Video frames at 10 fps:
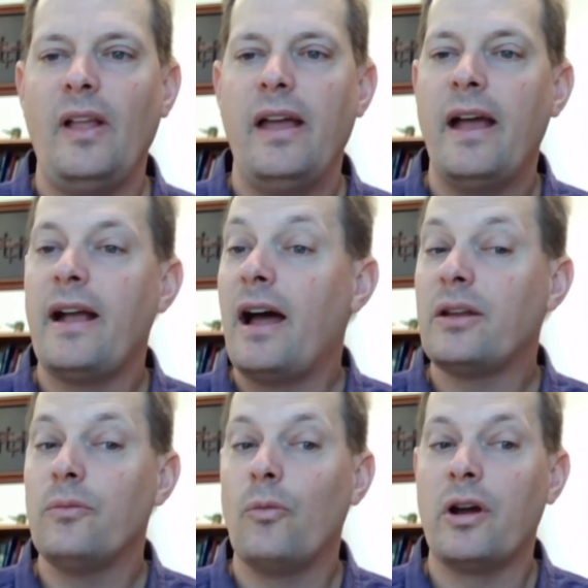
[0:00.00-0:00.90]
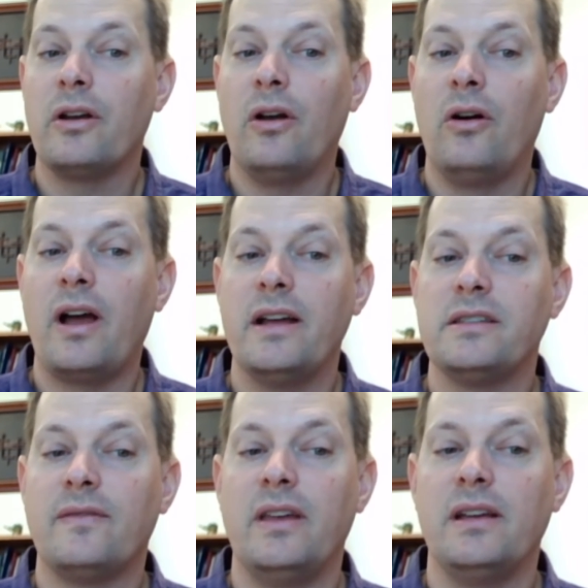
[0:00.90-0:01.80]
And God can work in all kinds
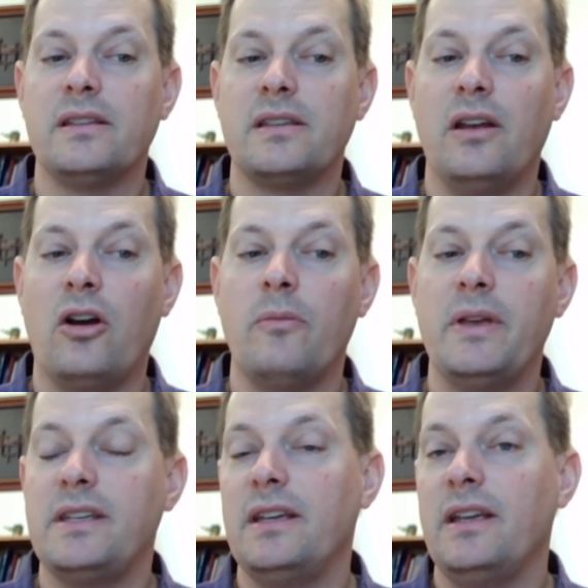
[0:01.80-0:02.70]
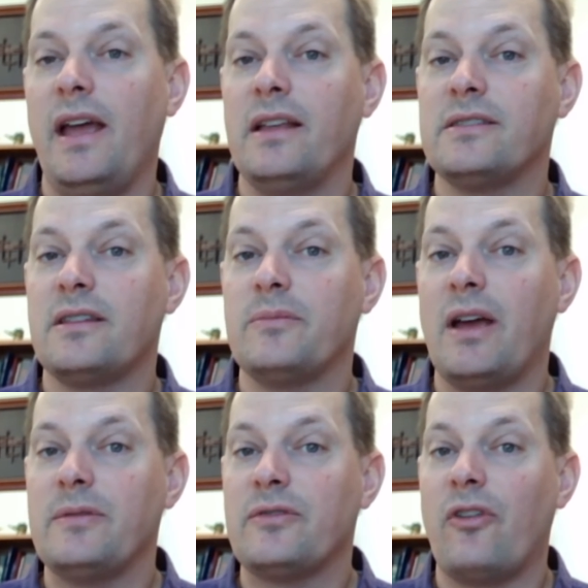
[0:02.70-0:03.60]
of things in our busy and
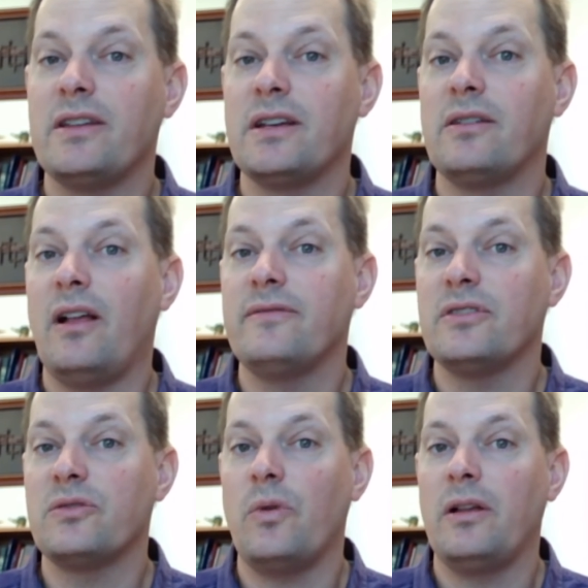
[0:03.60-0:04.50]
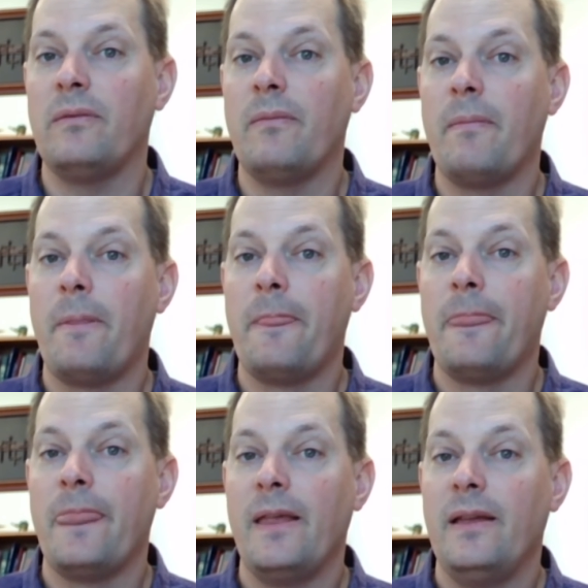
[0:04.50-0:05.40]
sometimes frantic lives as well.
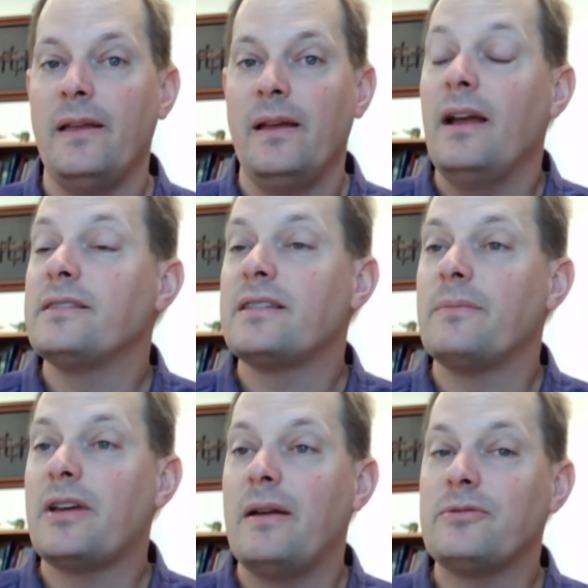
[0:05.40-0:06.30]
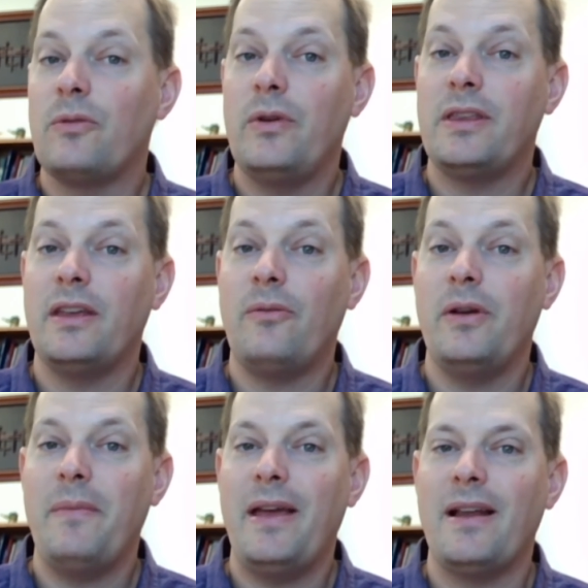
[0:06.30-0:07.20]
And sometimes when we think
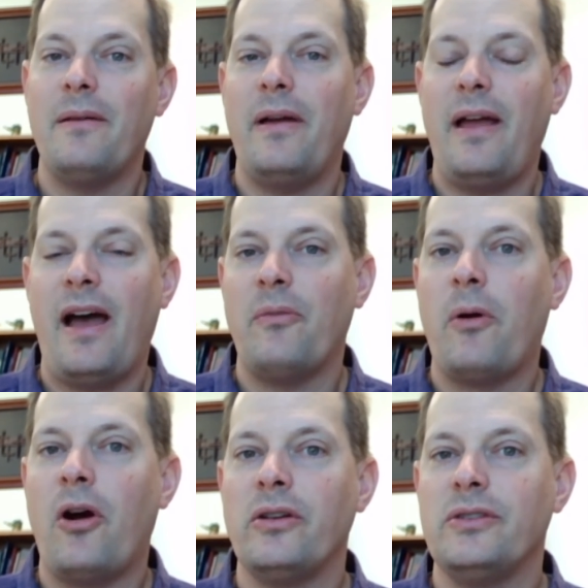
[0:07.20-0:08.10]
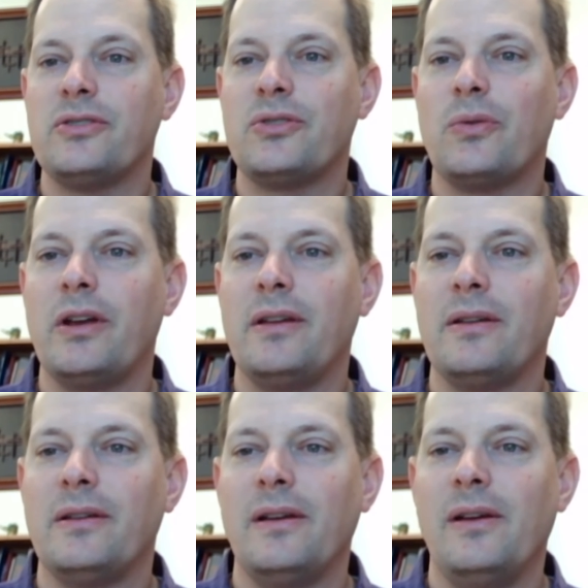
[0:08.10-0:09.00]
we may not have a part in this story,
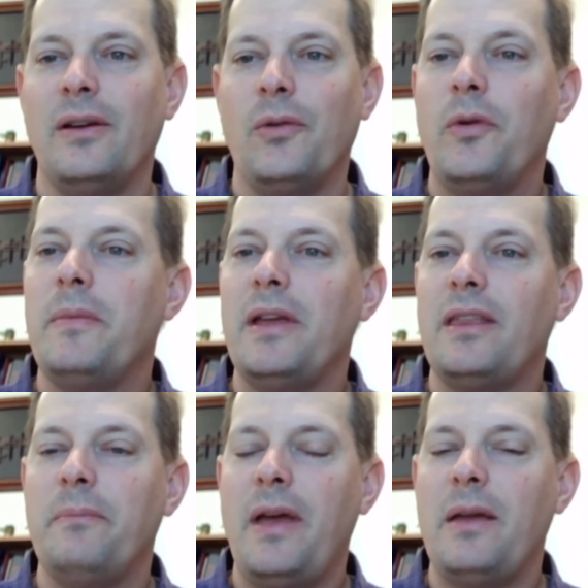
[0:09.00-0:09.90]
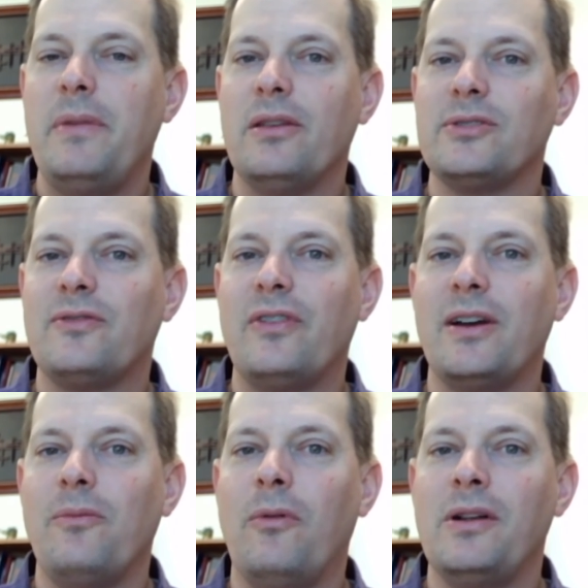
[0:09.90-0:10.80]
we may be those
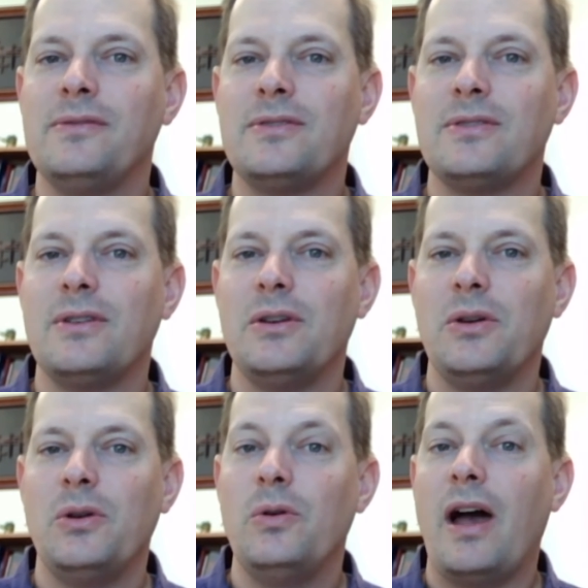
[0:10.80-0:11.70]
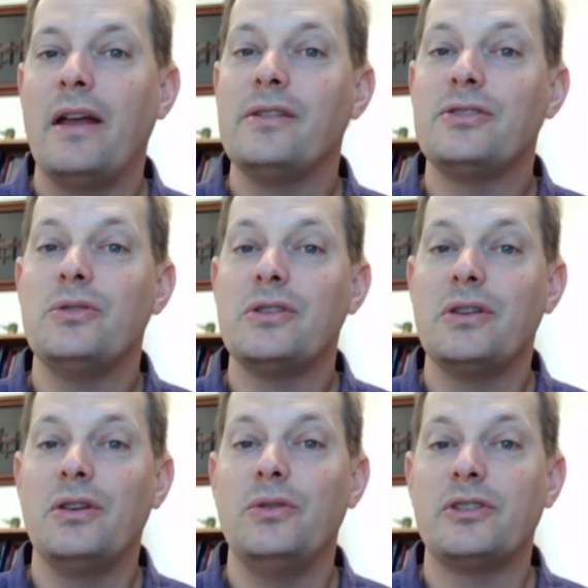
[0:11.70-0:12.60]
very ones who God is using
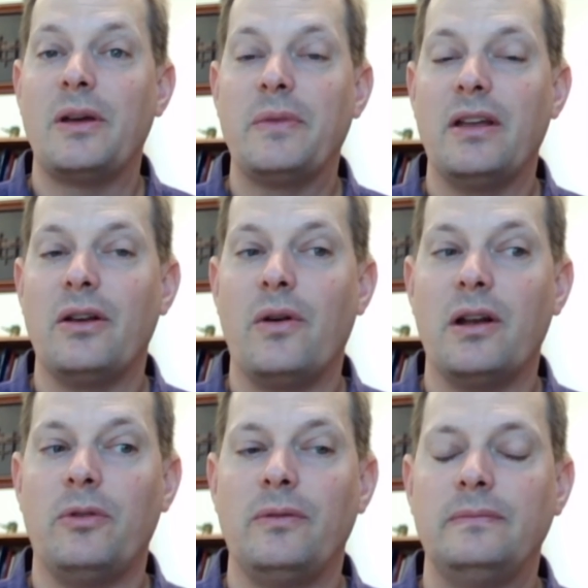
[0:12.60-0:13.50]
to do something incredible.